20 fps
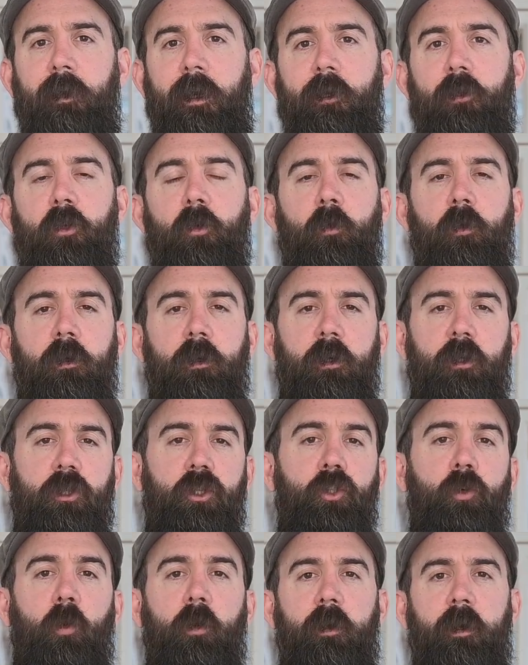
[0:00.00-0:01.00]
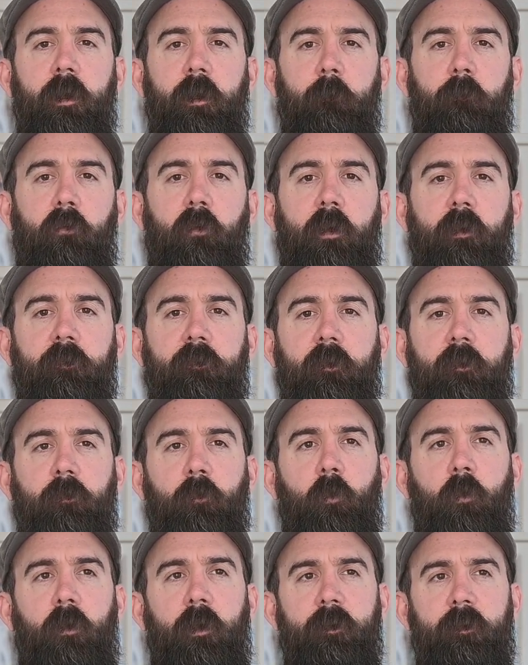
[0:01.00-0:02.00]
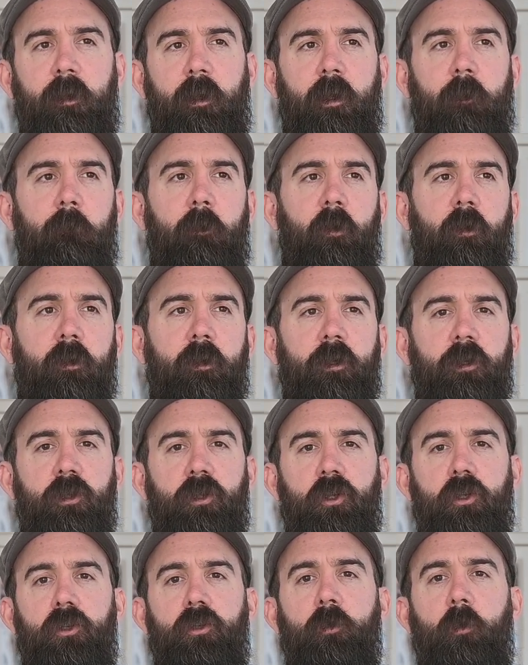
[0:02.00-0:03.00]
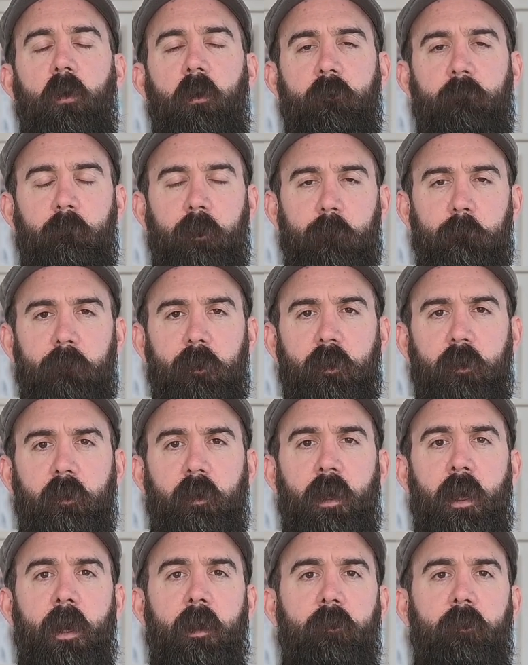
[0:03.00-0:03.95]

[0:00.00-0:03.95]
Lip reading: I do a shortening process where I take about an inch or two off my beard.